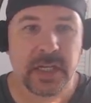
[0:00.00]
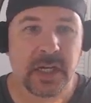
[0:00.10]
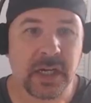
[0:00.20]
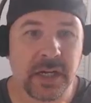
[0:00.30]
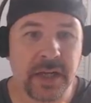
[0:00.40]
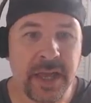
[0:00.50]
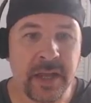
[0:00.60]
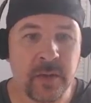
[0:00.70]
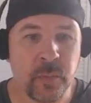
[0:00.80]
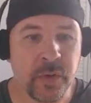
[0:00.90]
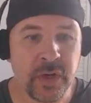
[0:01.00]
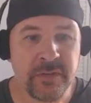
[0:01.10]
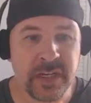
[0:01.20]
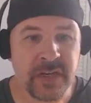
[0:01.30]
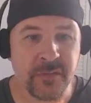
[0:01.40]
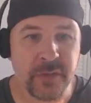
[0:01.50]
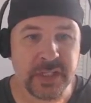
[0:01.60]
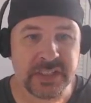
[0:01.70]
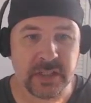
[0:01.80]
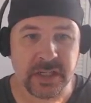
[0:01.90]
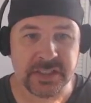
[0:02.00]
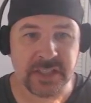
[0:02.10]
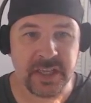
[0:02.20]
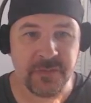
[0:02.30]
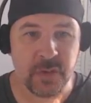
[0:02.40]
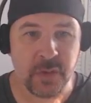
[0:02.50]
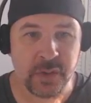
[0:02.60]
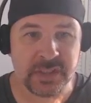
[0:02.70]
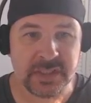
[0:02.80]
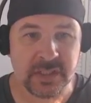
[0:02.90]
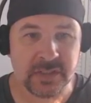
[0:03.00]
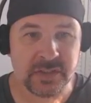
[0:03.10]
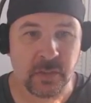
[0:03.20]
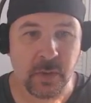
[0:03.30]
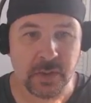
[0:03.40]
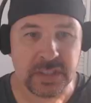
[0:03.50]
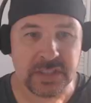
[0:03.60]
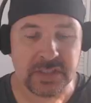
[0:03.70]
And we don't even need a freeze here, because if you notice, there's no multis.